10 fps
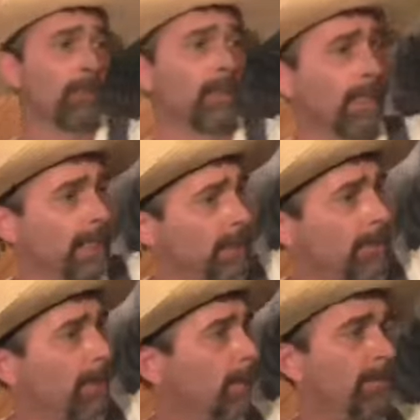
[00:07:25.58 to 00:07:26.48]
more hanging
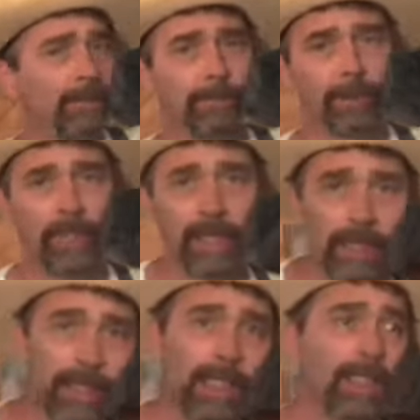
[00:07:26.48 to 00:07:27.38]
people from
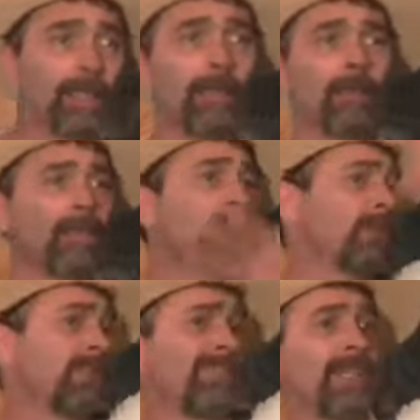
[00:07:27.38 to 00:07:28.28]
trees, no more
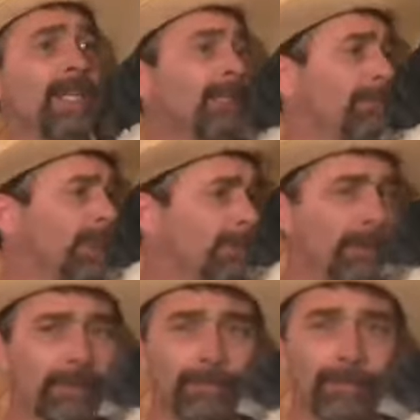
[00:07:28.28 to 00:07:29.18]
crucifying
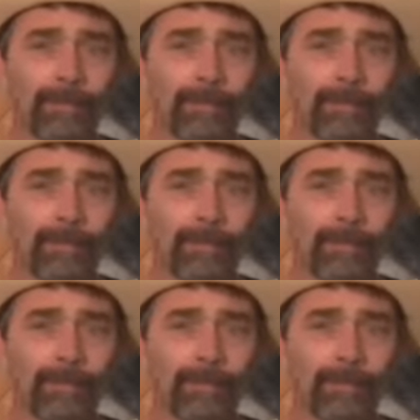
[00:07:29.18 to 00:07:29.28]
people.